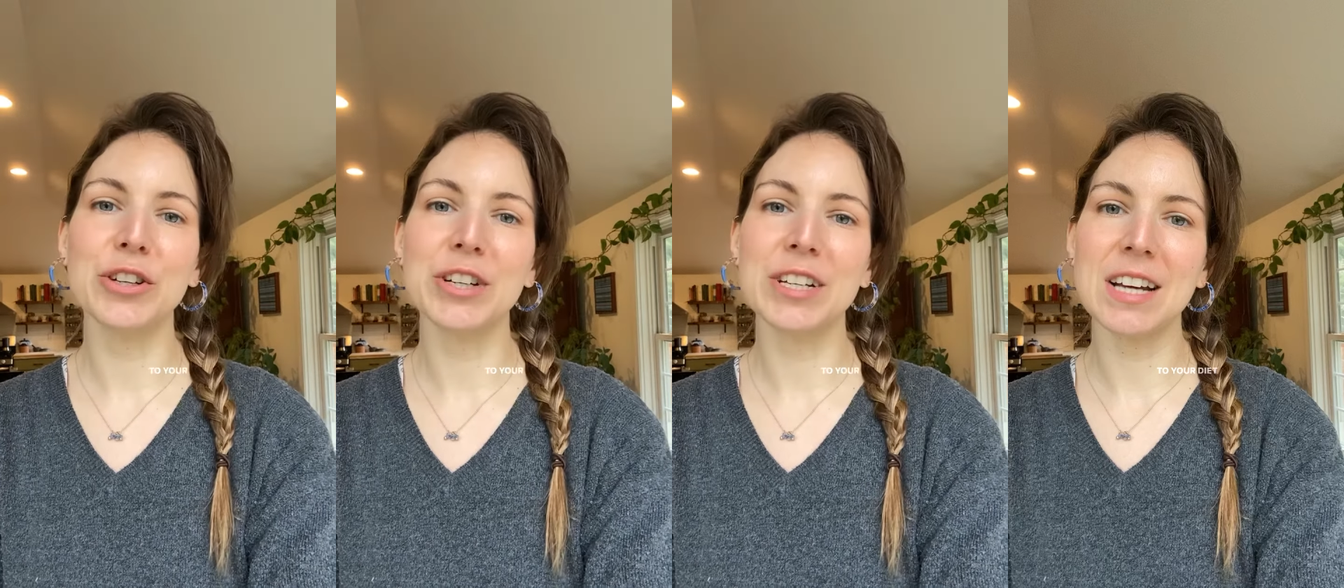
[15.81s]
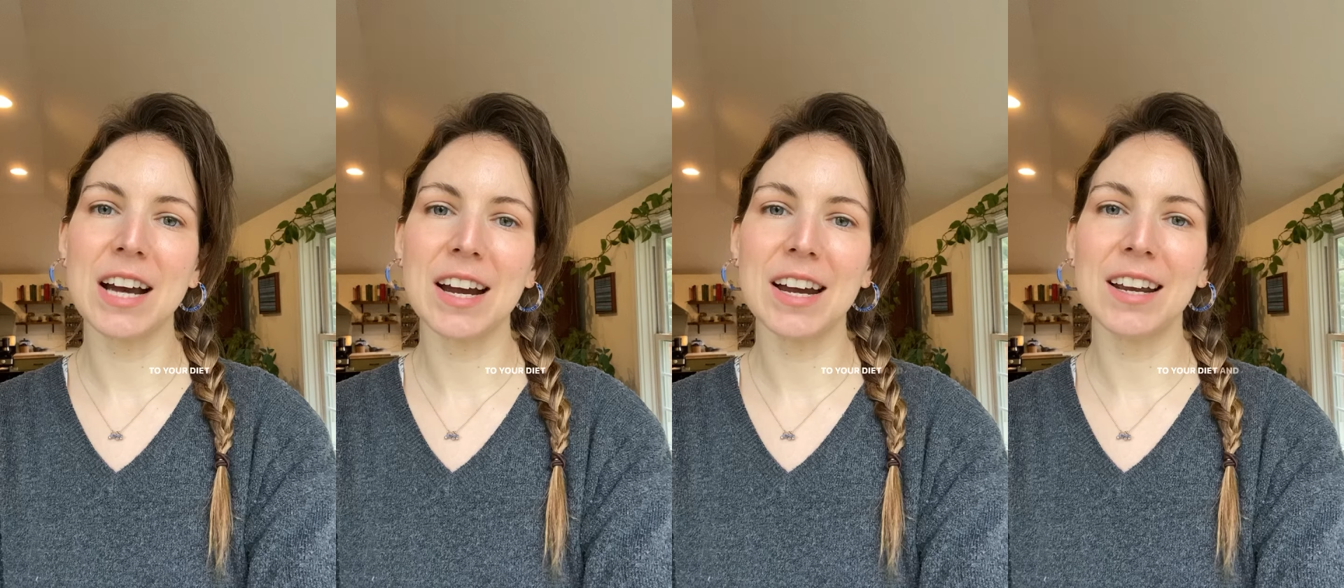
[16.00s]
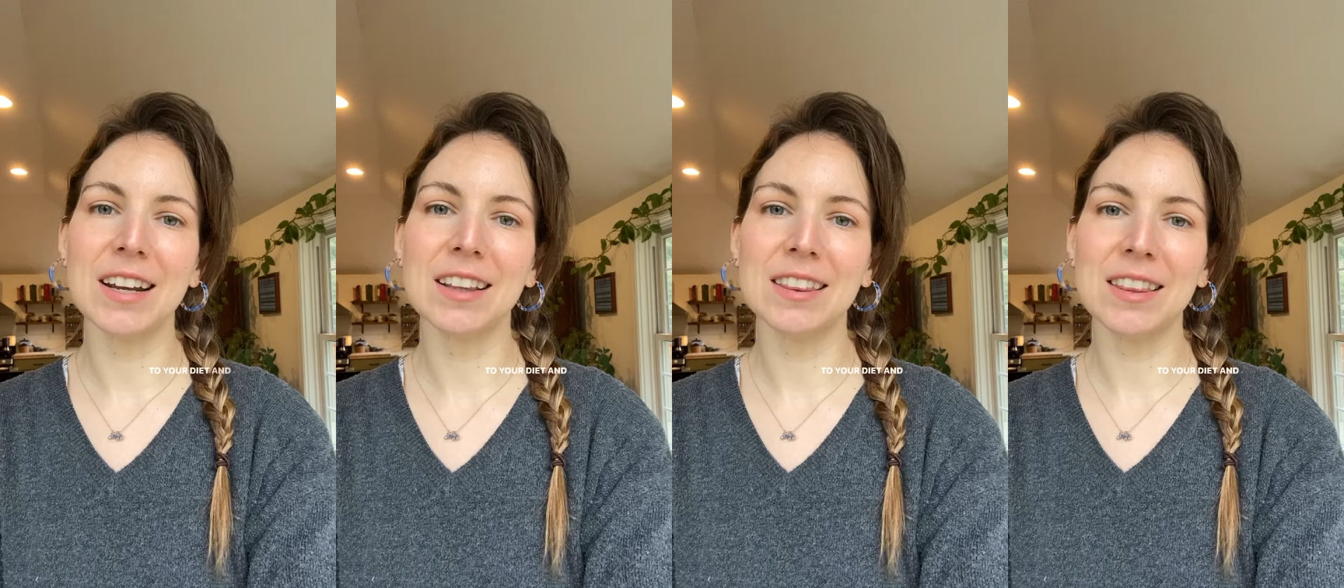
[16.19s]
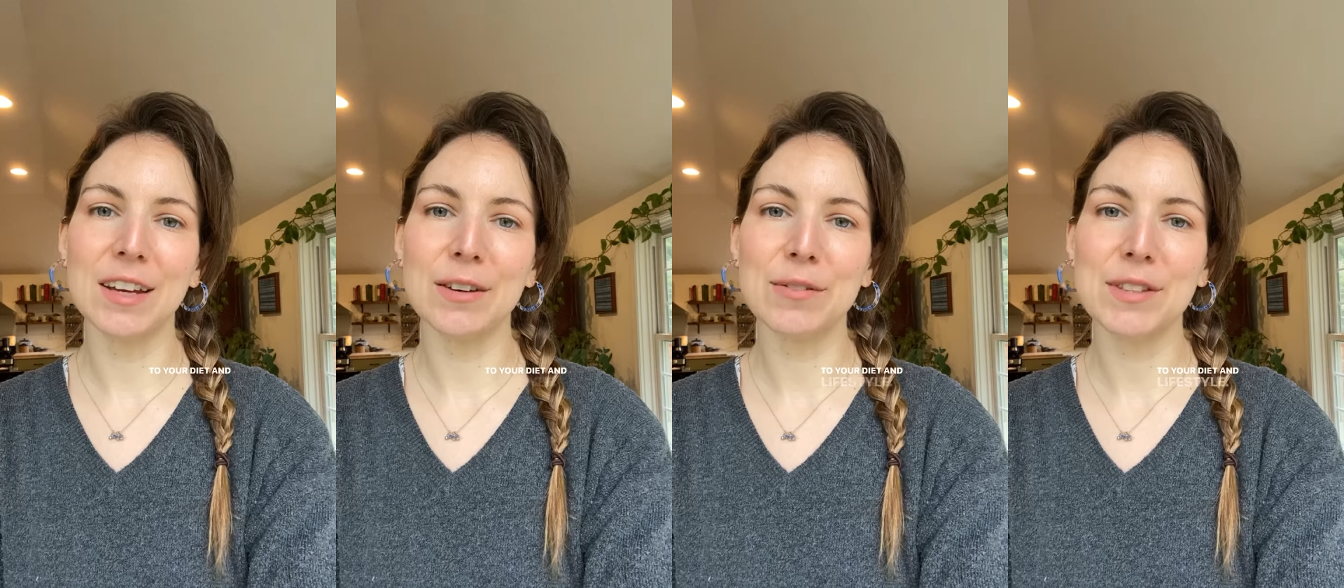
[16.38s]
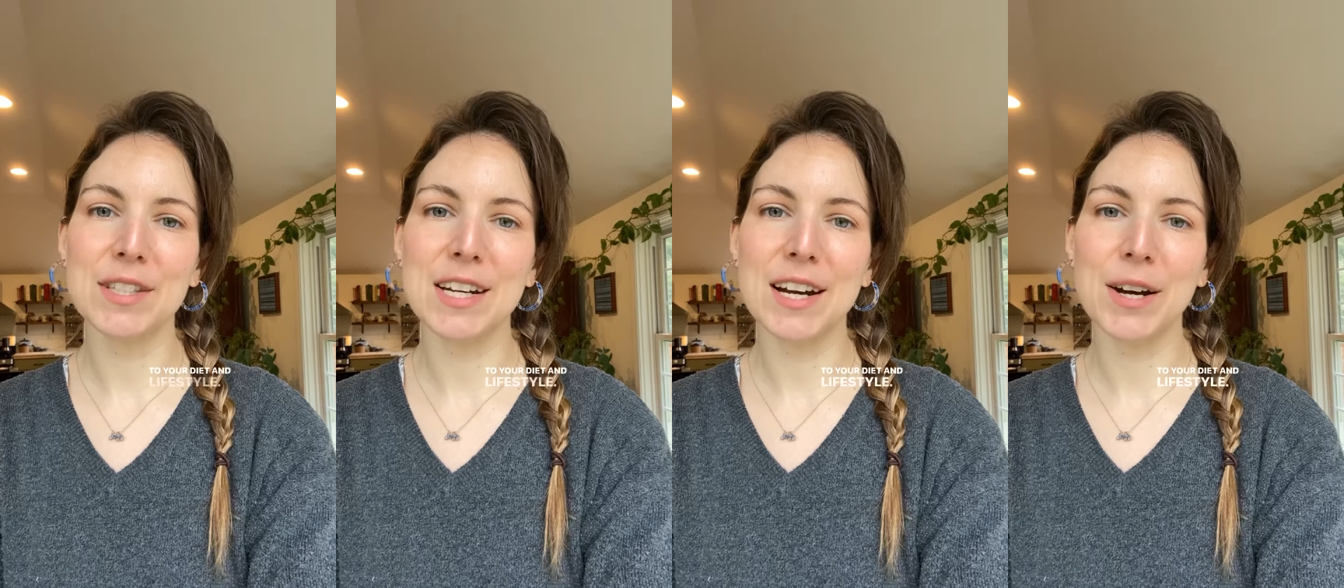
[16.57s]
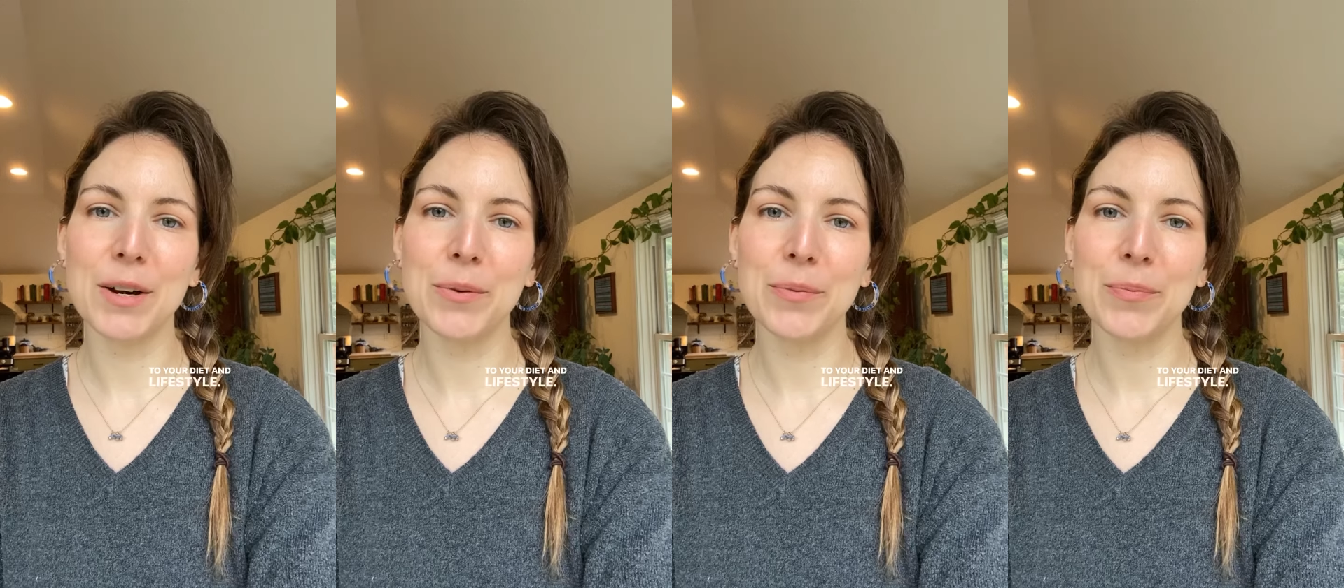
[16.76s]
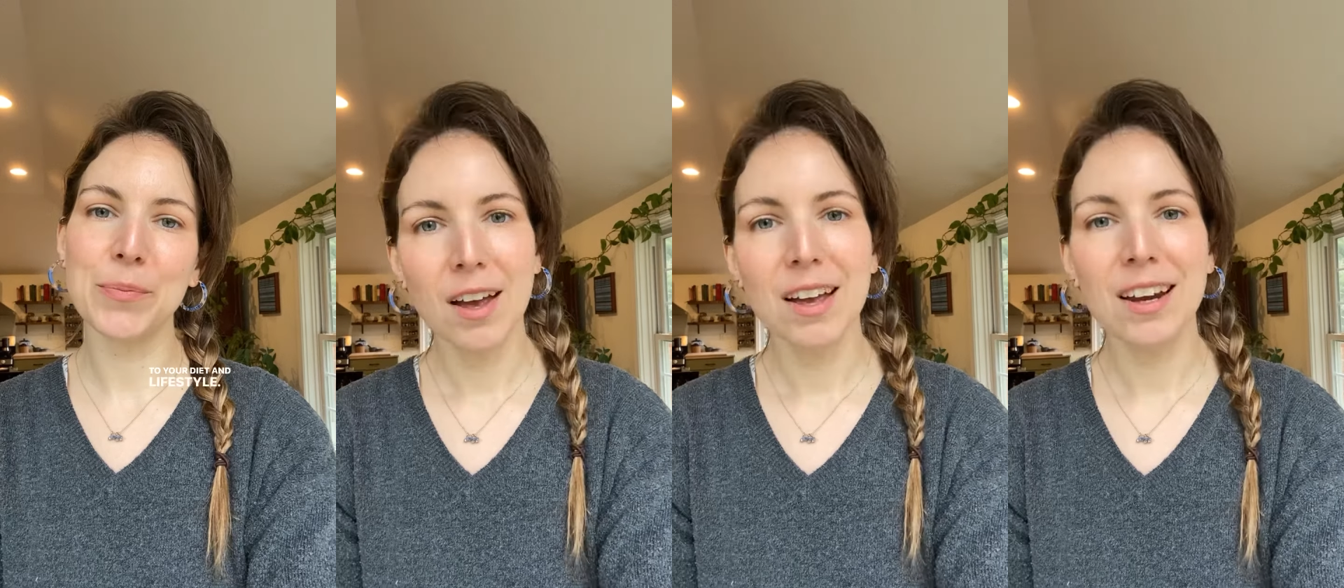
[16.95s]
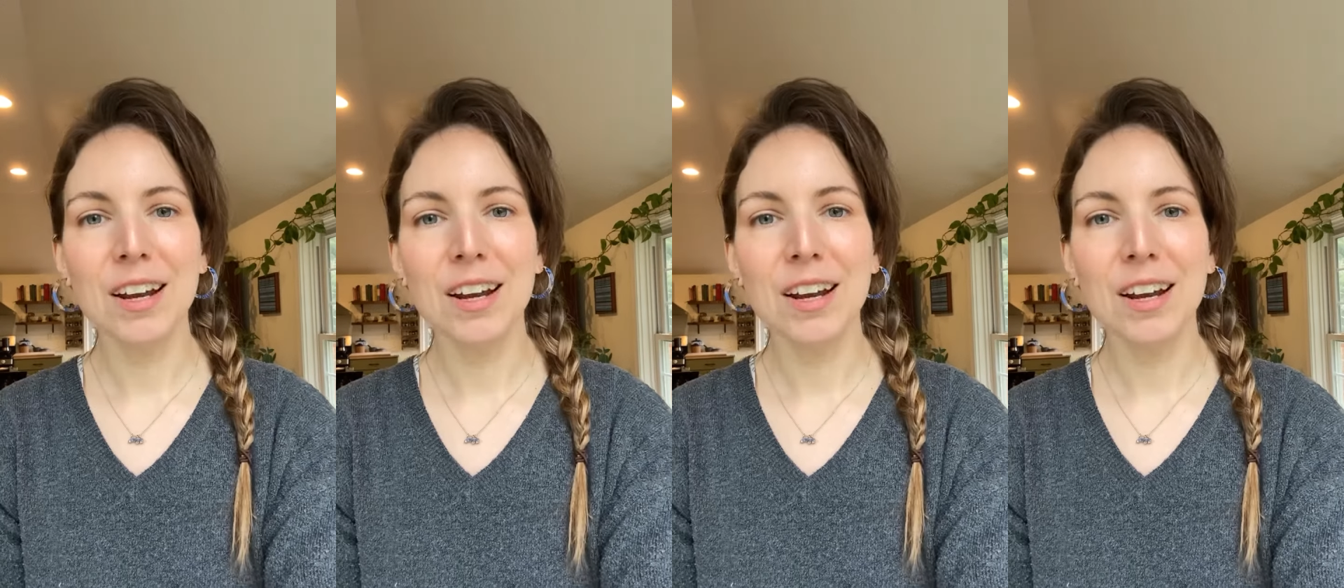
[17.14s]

your diet and lifestyle.